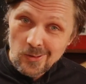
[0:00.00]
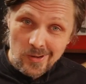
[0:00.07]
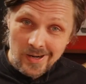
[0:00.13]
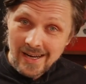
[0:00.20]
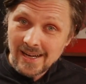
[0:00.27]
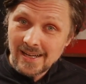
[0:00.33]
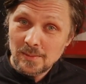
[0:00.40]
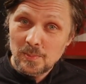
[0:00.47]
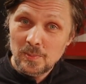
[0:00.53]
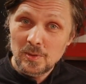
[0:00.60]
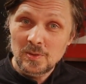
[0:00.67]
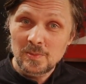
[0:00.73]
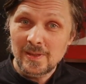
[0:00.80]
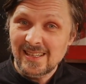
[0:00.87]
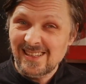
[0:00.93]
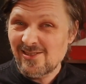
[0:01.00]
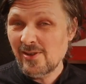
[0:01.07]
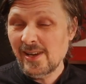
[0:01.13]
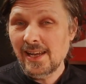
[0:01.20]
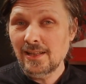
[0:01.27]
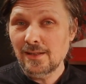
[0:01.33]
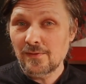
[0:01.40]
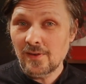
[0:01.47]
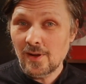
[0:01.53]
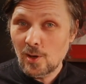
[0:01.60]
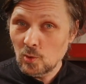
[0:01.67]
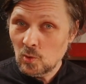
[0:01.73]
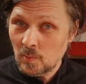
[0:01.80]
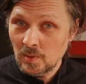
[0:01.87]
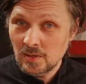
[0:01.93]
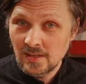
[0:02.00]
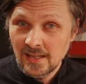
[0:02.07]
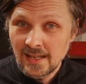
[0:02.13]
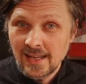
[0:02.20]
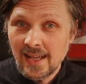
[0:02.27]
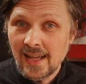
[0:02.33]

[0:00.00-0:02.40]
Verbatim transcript: where I can put my creative output